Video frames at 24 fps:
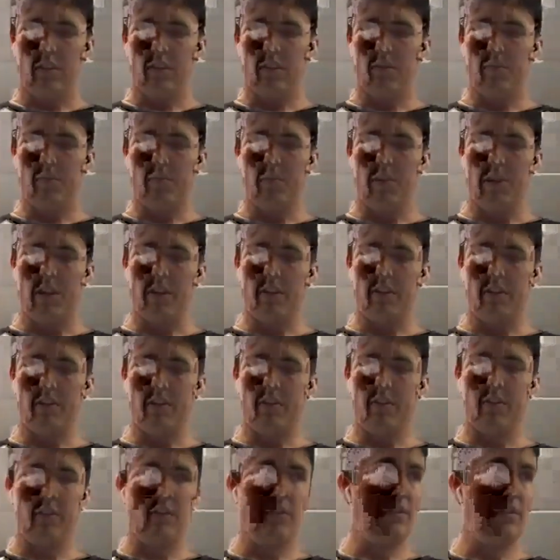Good
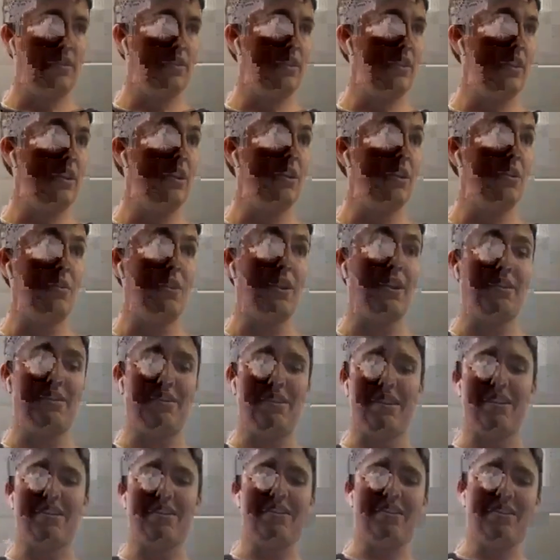practices. Oh, thanks.
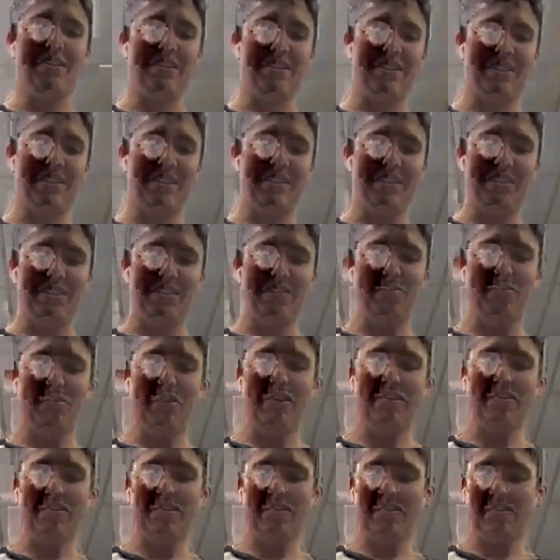Yes,
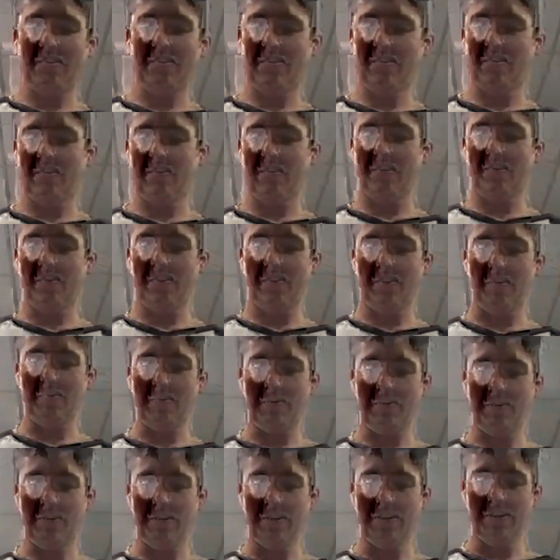always valuable.
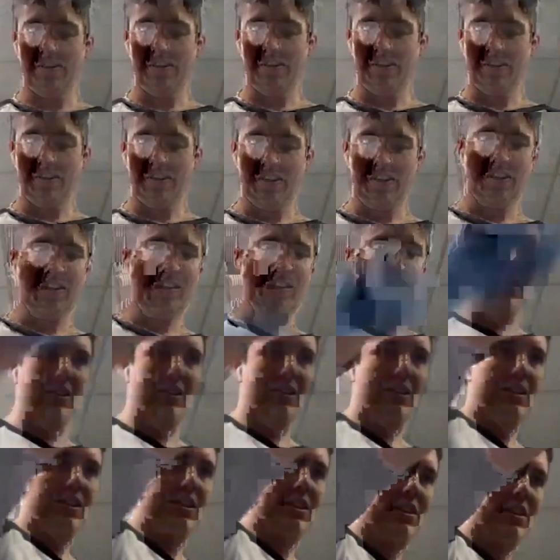
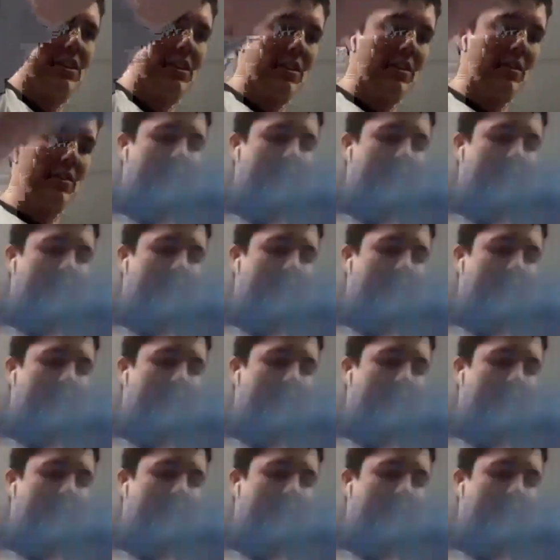There we go.